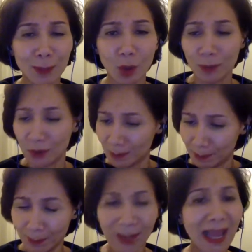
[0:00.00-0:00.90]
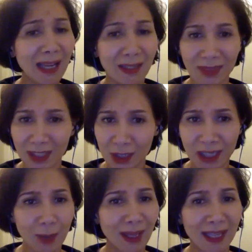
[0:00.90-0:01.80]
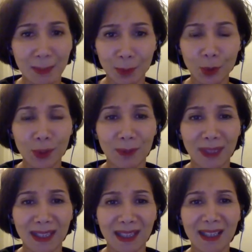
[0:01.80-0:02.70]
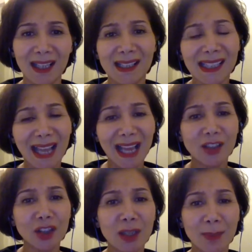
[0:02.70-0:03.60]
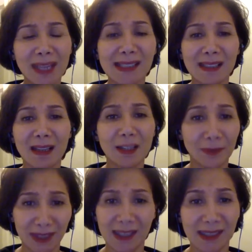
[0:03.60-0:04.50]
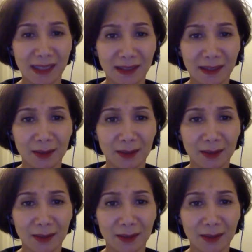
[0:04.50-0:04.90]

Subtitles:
problem, bang, they're going to go ahead and book with me. So it actually makes life easier.